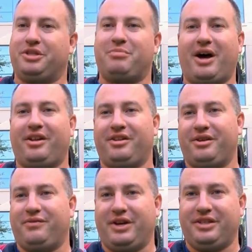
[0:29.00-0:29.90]
a smile on
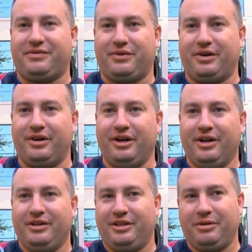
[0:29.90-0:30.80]
their face for,
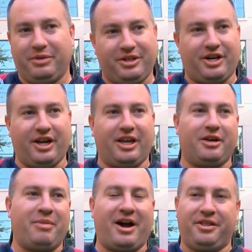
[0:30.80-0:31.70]
you know, I mean, trying to get
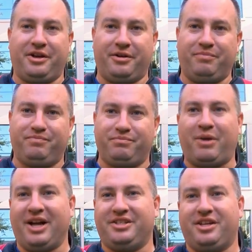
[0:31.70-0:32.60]
them out of their
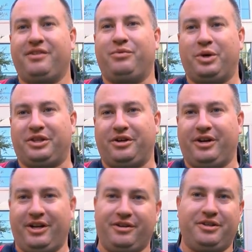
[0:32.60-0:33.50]
mindset of what
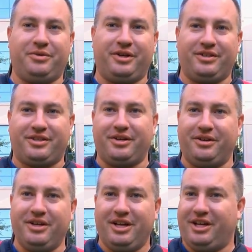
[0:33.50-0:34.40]
they're here doing.
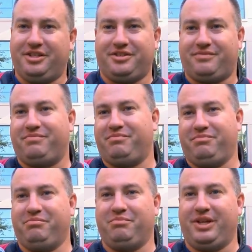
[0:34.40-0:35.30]
So it just
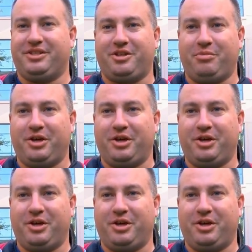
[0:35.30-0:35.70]
means so